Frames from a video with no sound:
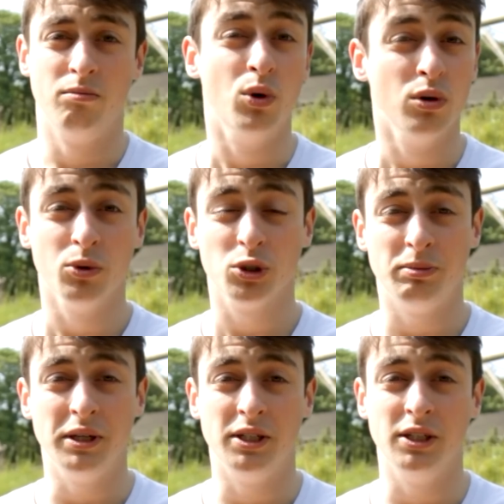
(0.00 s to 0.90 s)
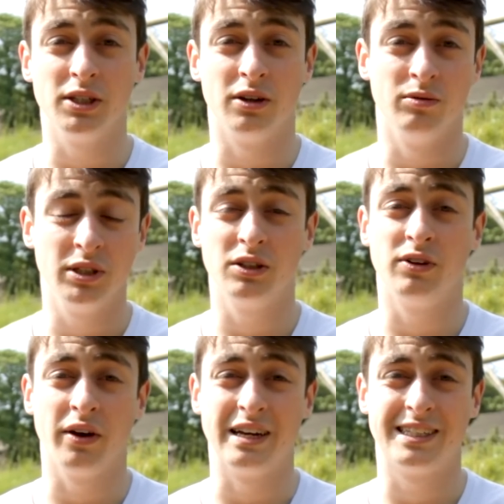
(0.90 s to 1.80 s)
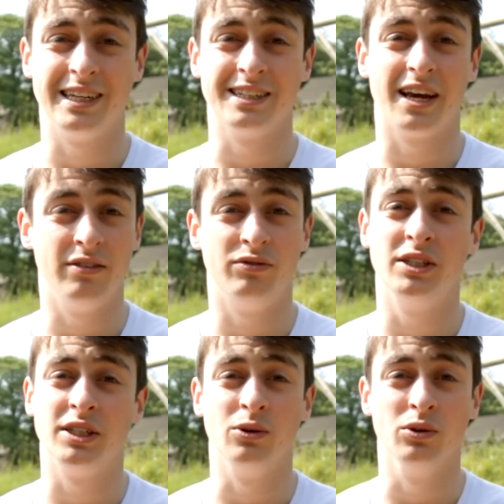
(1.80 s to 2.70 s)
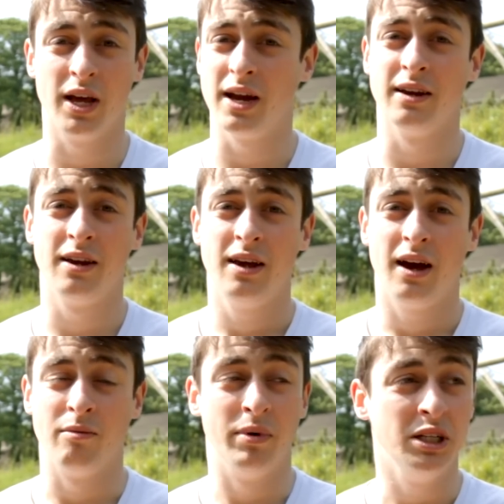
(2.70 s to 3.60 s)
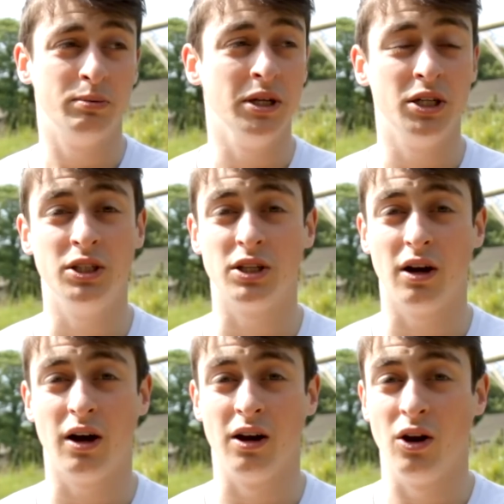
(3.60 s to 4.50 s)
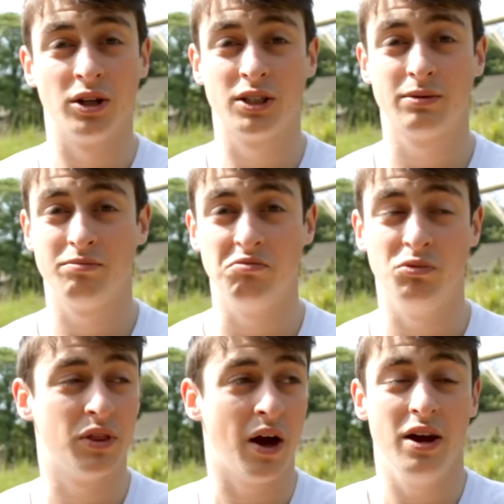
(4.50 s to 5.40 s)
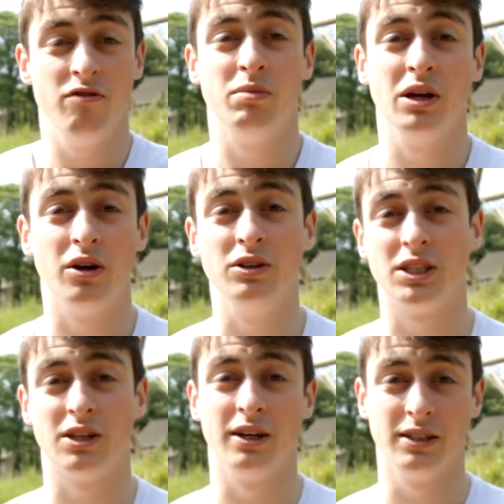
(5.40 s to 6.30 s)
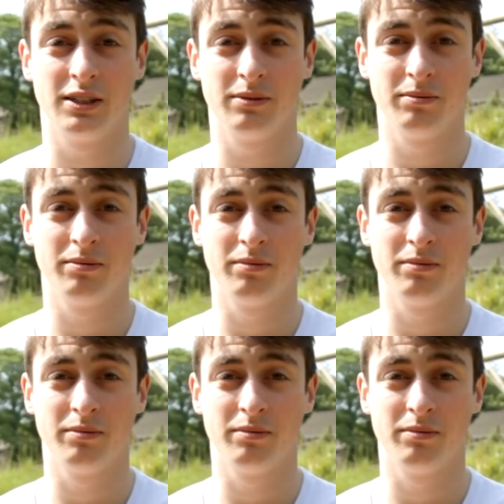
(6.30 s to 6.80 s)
More and more species are at risk of going extinct every single day, and many species are lost without even being known to science.